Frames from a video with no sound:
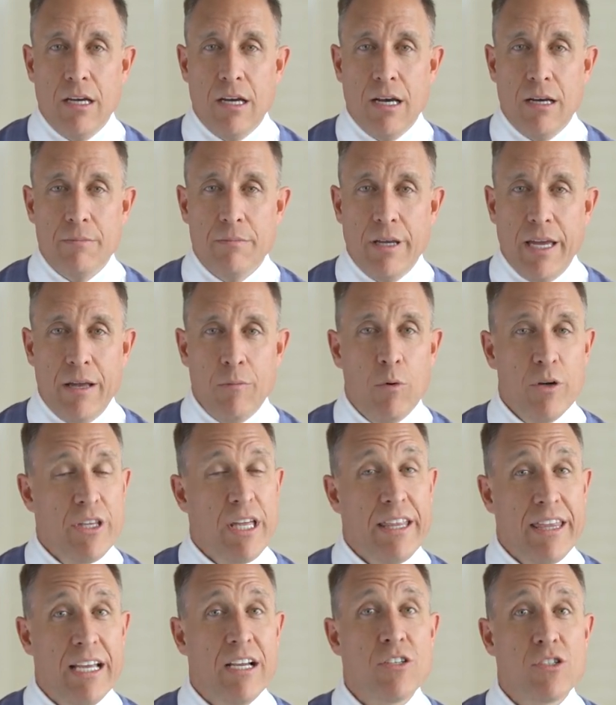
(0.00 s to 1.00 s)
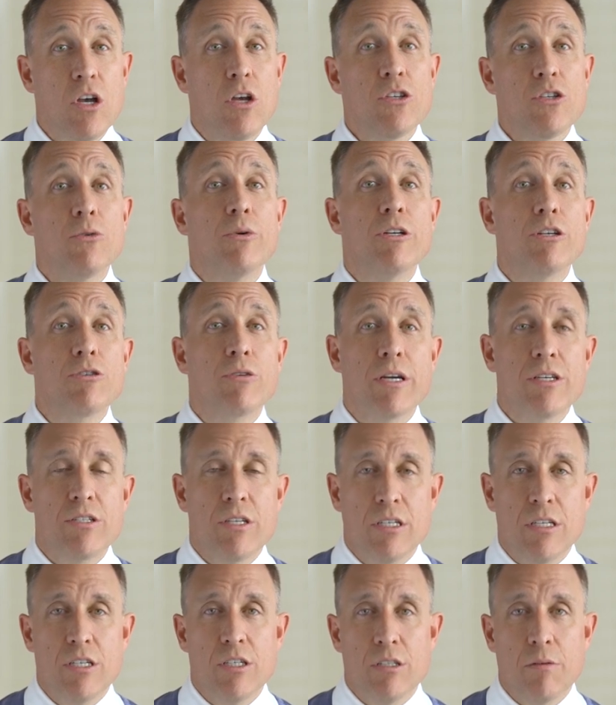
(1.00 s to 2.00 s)
And what I think is also
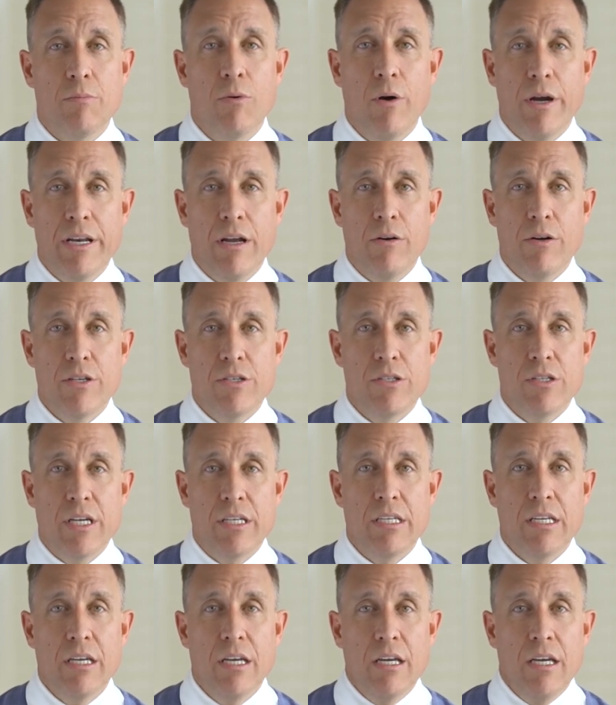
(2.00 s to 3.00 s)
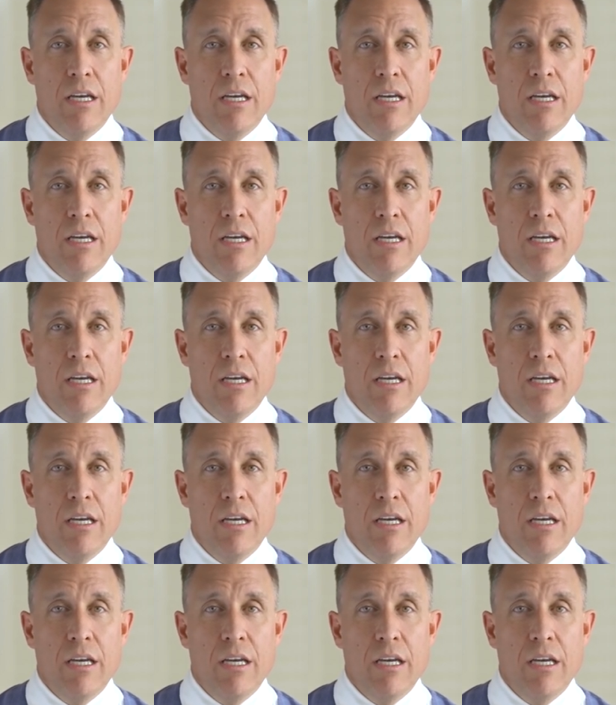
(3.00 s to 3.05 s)
interesting is to point out is that